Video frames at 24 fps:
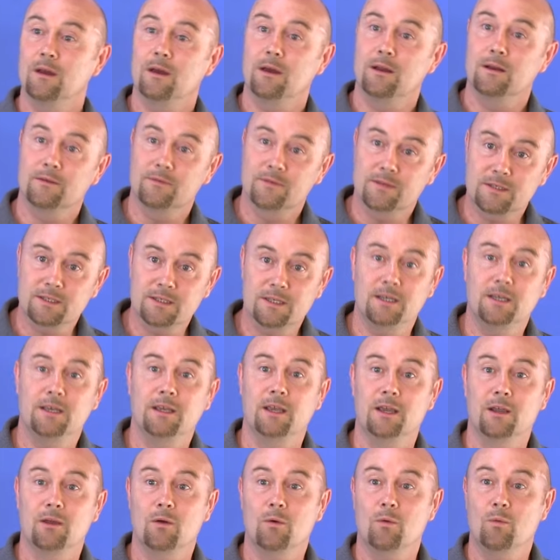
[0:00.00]
and of
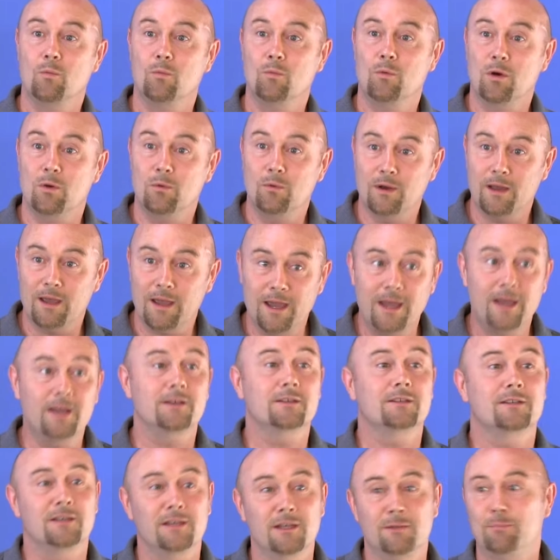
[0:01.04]
seeing what will
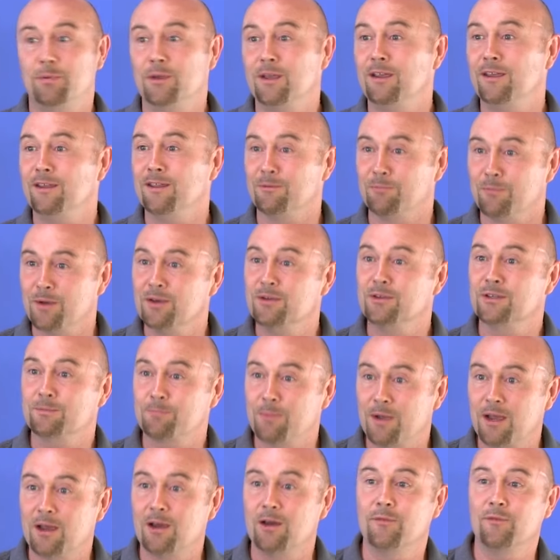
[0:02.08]
actually be the most
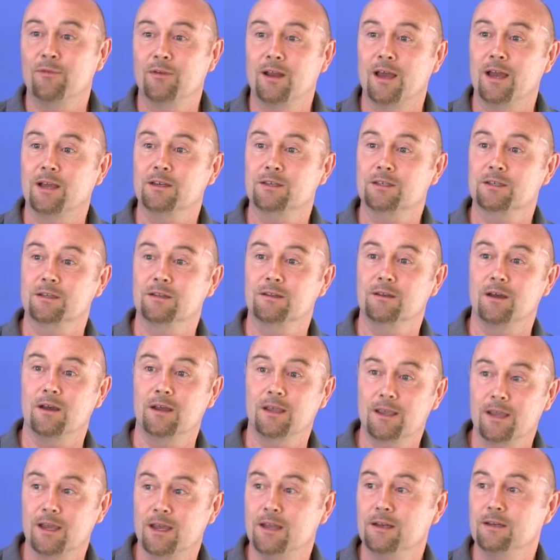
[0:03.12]
powerful action that
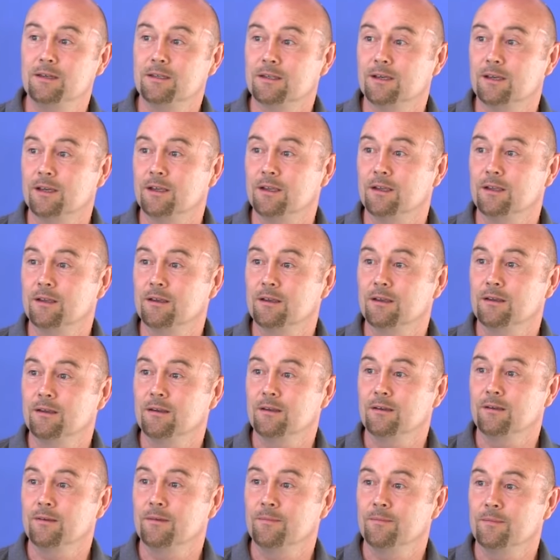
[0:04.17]
I can take.
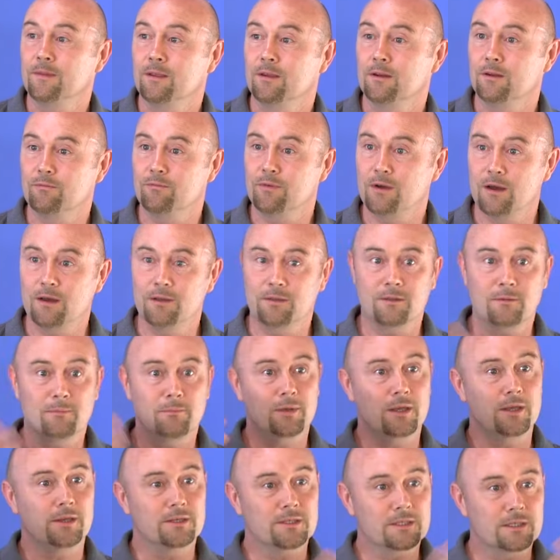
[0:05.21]
You know, rather than
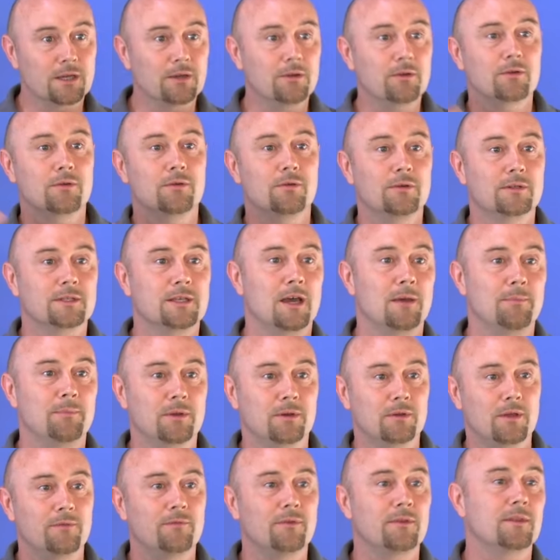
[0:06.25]
being so caught up
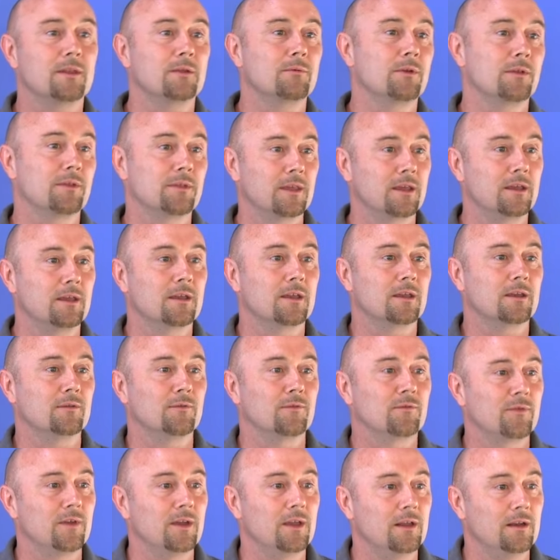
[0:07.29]
in everything we're thinking
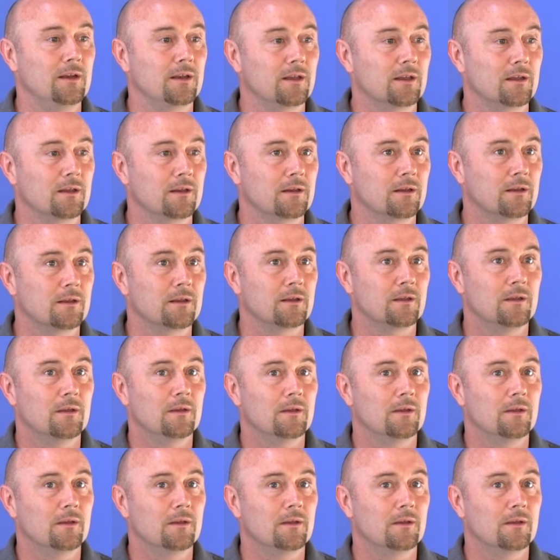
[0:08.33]
and feeling, and